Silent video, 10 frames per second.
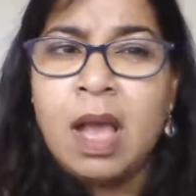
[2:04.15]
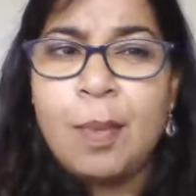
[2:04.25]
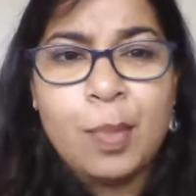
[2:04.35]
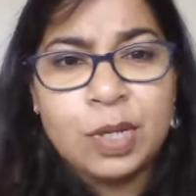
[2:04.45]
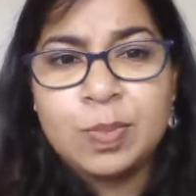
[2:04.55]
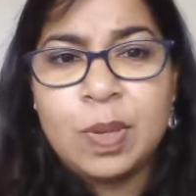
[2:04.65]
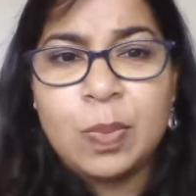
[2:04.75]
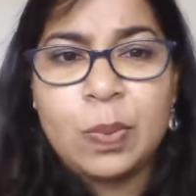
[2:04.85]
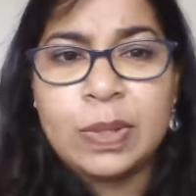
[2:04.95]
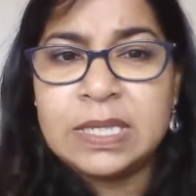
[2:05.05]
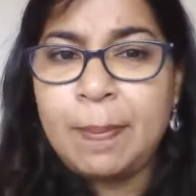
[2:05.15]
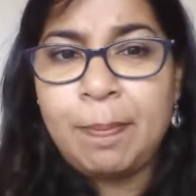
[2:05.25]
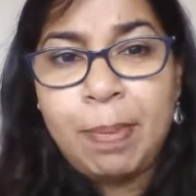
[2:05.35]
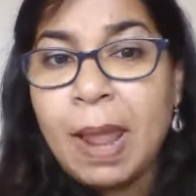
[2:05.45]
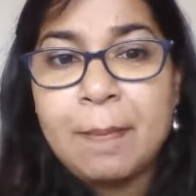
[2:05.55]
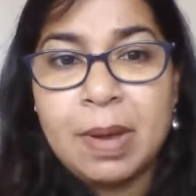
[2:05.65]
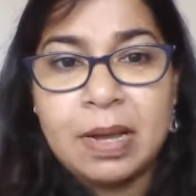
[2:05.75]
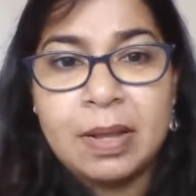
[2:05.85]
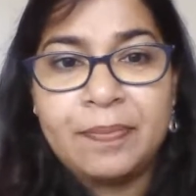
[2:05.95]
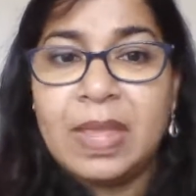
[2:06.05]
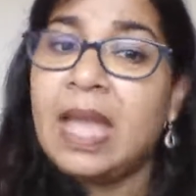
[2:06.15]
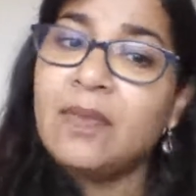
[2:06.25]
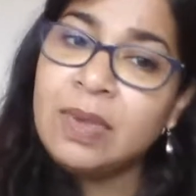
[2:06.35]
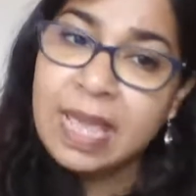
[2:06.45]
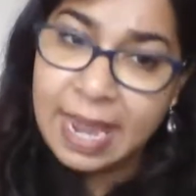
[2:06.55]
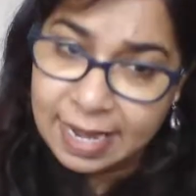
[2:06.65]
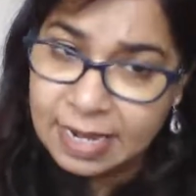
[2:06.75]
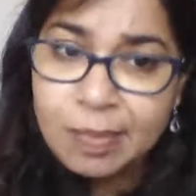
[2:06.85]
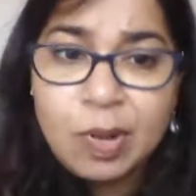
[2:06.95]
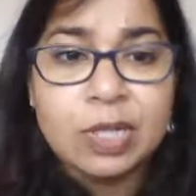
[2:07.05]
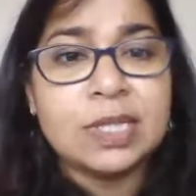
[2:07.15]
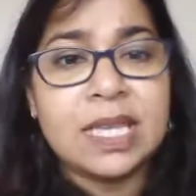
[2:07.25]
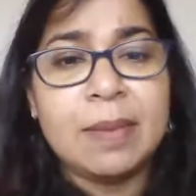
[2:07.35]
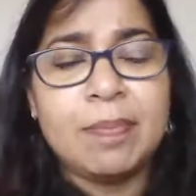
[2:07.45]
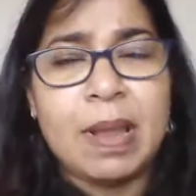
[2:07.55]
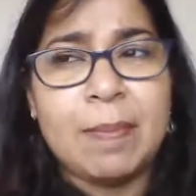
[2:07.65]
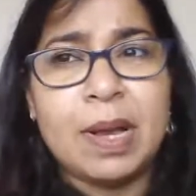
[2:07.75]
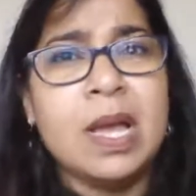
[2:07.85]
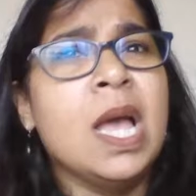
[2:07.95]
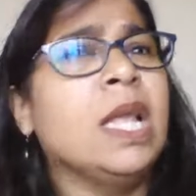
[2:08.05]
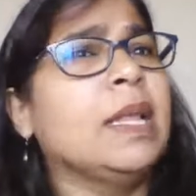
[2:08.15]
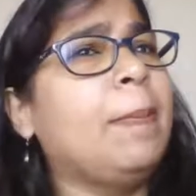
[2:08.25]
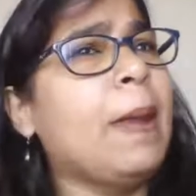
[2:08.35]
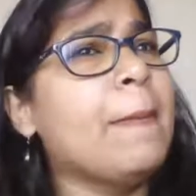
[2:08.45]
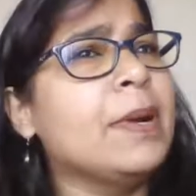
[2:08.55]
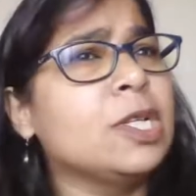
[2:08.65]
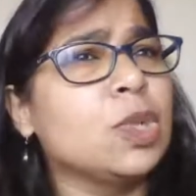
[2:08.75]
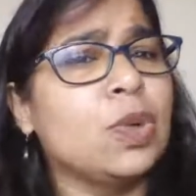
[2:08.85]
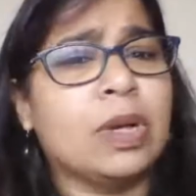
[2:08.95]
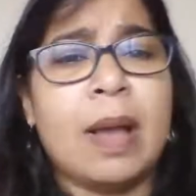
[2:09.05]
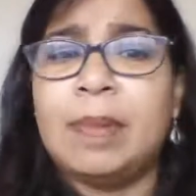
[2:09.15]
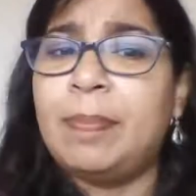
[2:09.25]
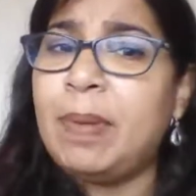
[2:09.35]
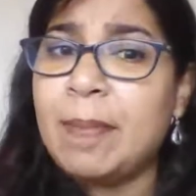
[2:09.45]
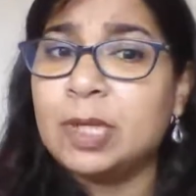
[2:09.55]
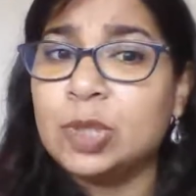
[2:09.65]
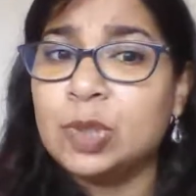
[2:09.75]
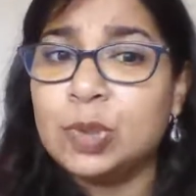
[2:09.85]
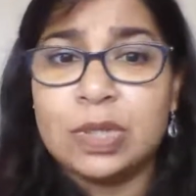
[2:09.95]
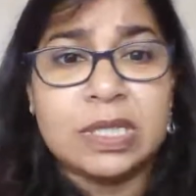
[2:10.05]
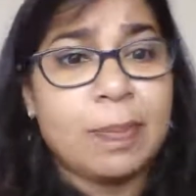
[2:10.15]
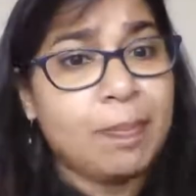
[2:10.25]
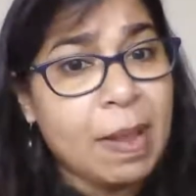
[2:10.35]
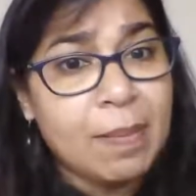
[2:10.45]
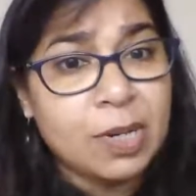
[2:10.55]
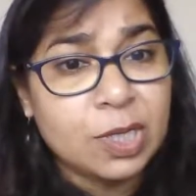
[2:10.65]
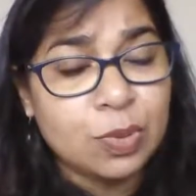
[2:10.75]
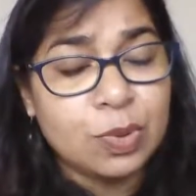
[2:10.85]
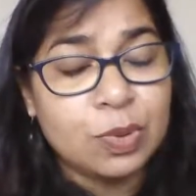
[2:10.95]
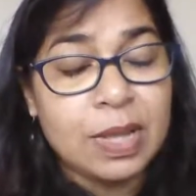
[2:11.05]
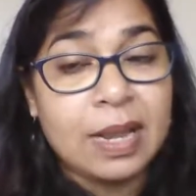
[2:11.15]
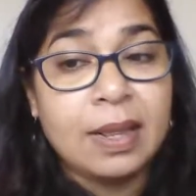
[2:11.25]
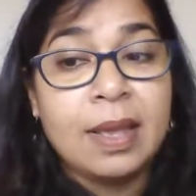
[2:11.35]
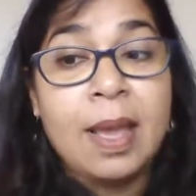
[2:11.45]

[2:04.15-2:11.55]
Most people will say plumber, and we end up also saying plumber. The plumber is going to come, the plumber is going to do this, the plumber is going to do that.